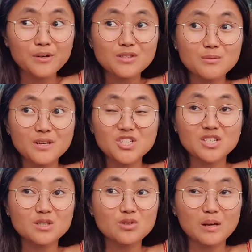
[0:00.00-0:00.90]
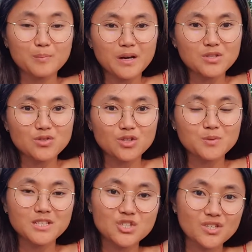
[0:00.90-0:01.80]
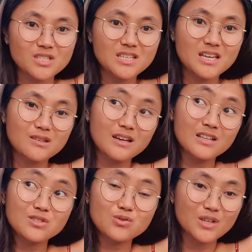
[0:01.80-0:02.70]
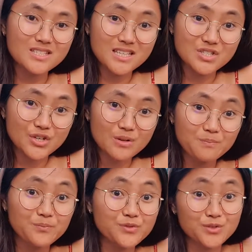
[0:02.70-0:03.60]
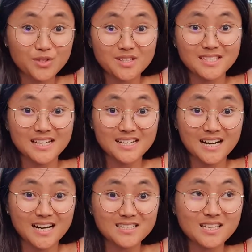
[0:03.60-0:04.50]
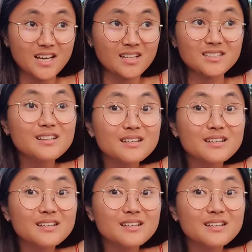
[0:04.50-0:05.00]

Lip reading: but the machine to like buy the transportation ticket at the train station do not take card. And